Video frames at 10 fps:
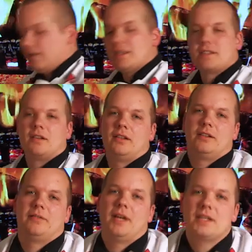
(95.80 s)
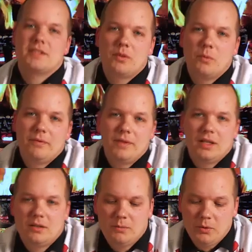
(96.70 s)
This little device will fit
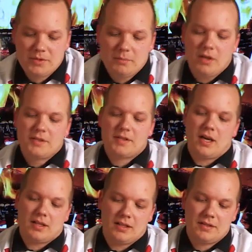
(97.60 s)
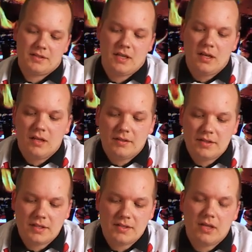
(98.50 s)
into most small stockings.
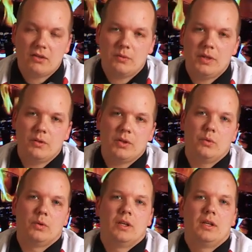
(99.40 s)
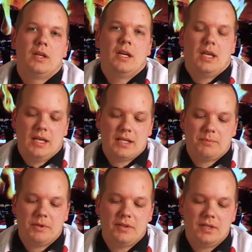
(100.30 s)
This is the Arduino Yun. It has
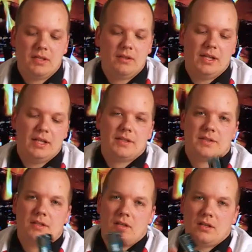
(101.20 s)
built-in Linux.